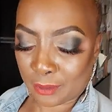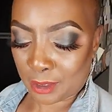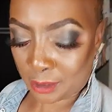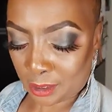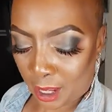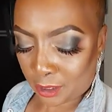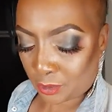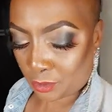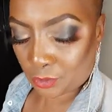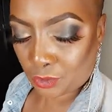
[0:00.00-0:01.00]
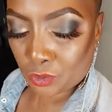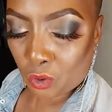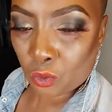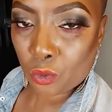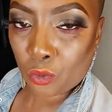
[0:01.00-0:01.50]
These lights are
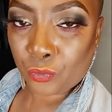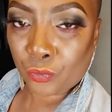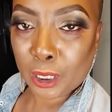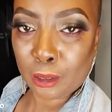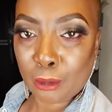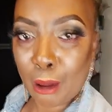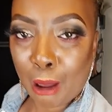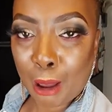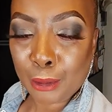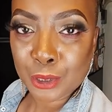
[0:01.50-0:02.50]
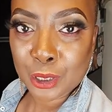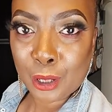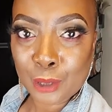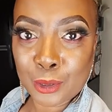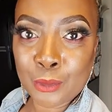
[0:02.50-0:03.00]
so freaking hot,
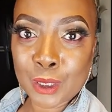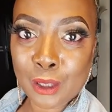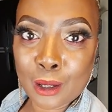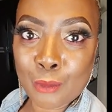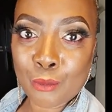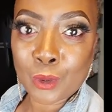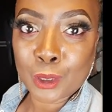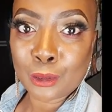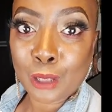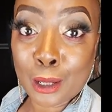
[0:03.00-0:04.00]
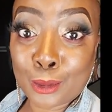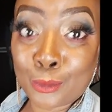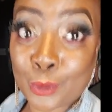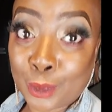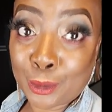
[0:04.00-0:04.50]
child. You would think I'm running like a
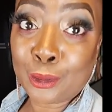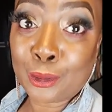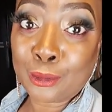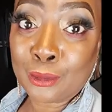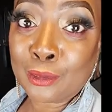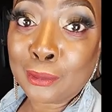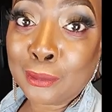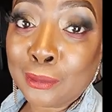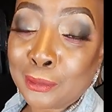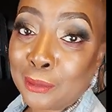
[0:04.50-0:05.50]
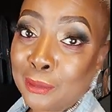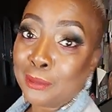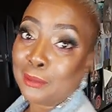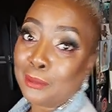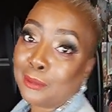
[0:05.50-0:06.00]
real,
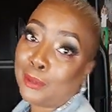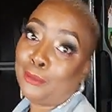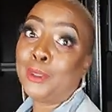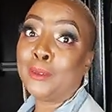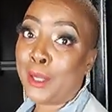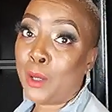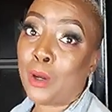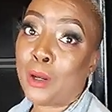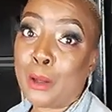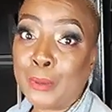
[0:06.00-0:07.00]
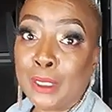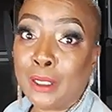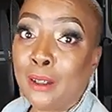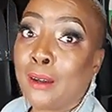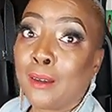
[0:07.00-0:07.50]
a real network up in
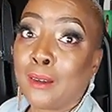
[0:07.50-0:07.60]
here.